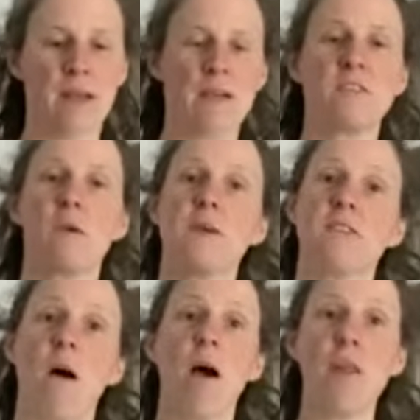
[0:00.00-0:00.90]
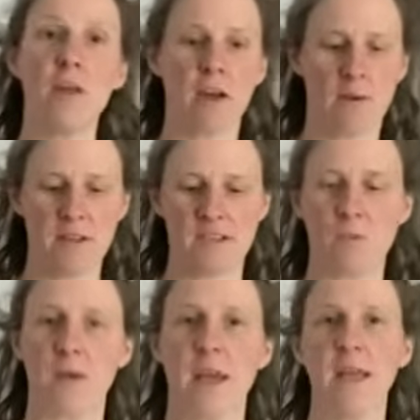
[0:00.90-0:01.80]
So it's either going to
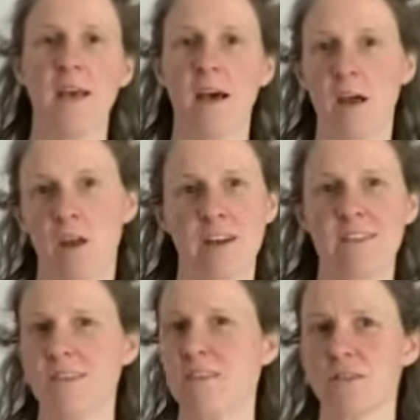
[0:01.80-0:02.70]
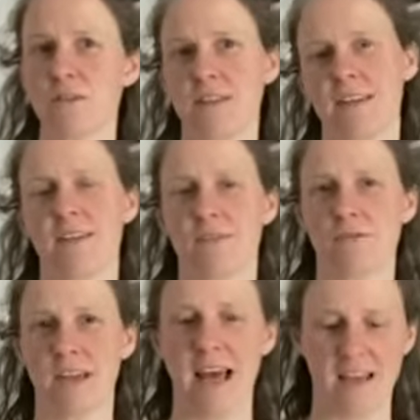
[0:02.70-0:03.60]
be a nice discreet little
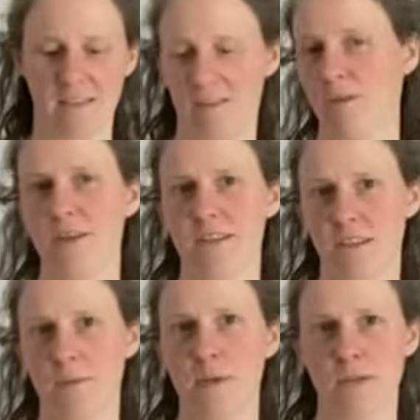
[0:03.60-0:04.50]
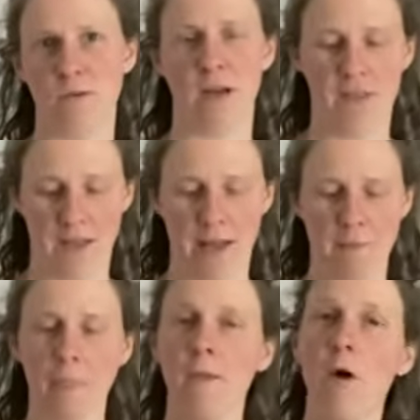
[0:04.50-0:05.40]
tag sewn into the middle like that,